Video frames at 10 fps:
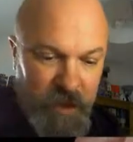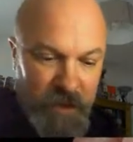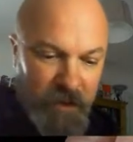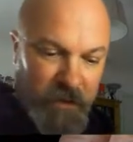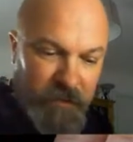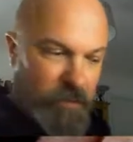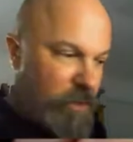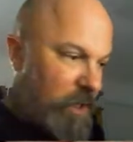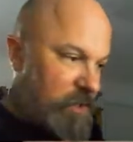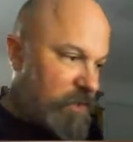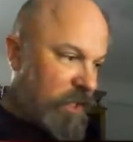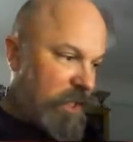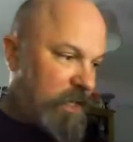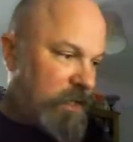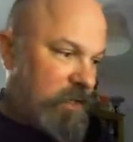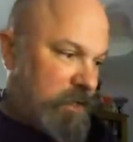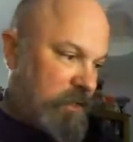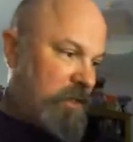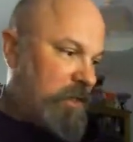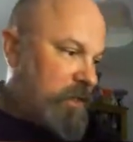got a few marks on here.
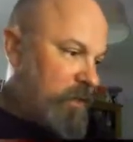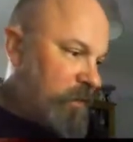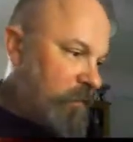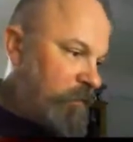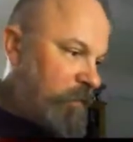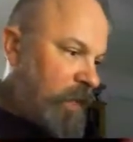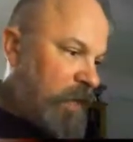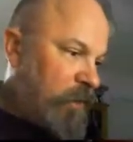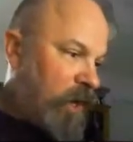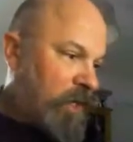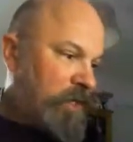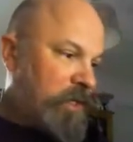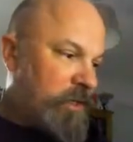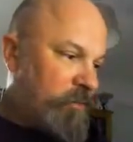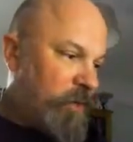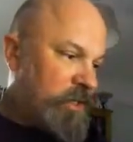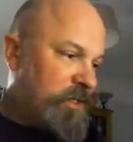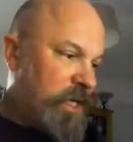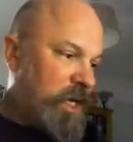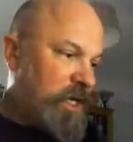Hey Mark,
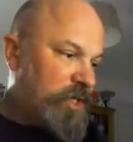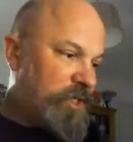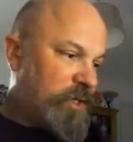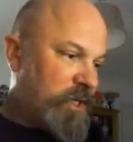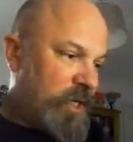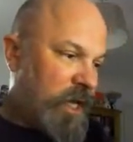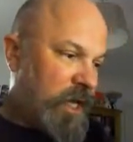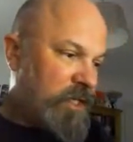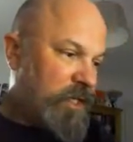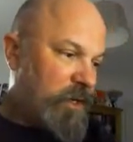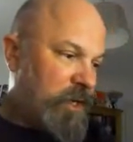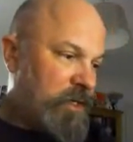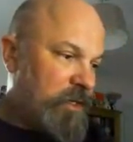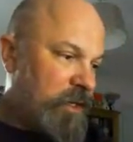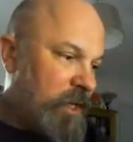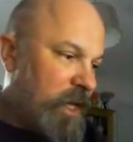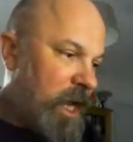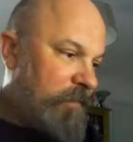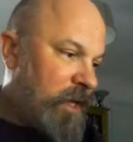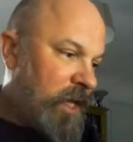Prestige, how you doing?
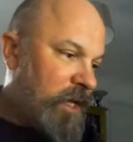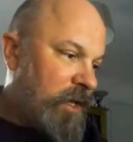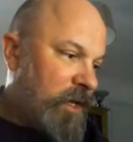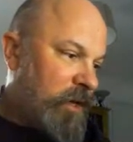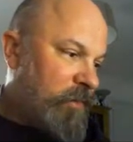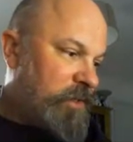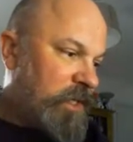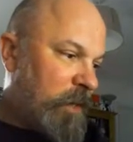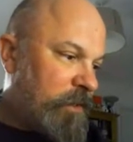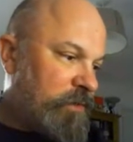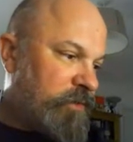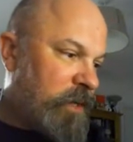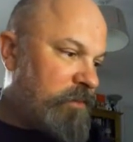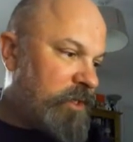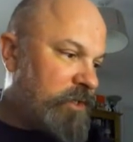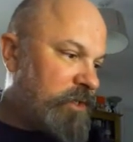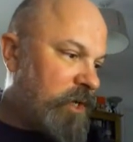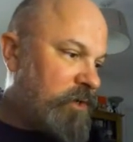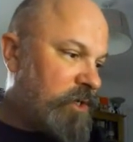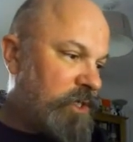evening. Mr. Cupboard's Dreams, so
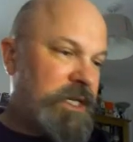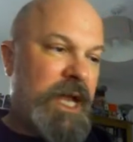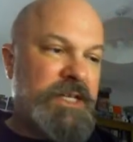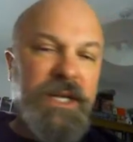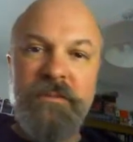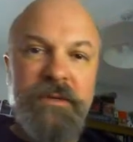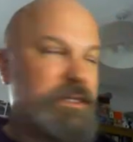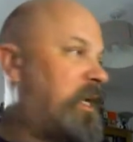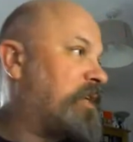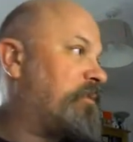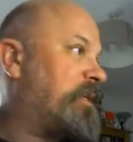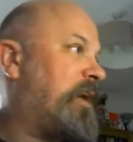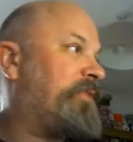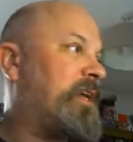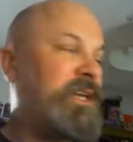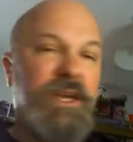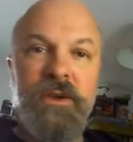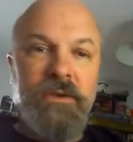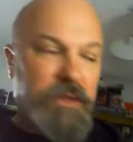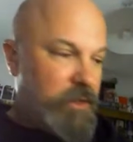good to catch up, catch one now. Thank you.
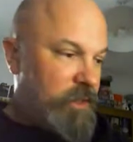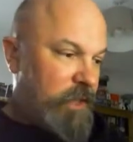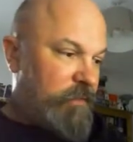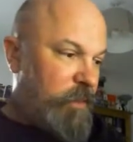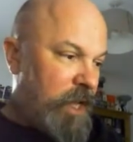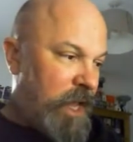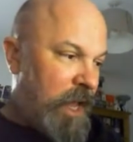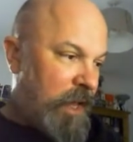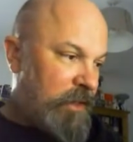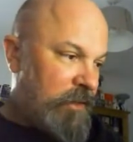Thank you for being here.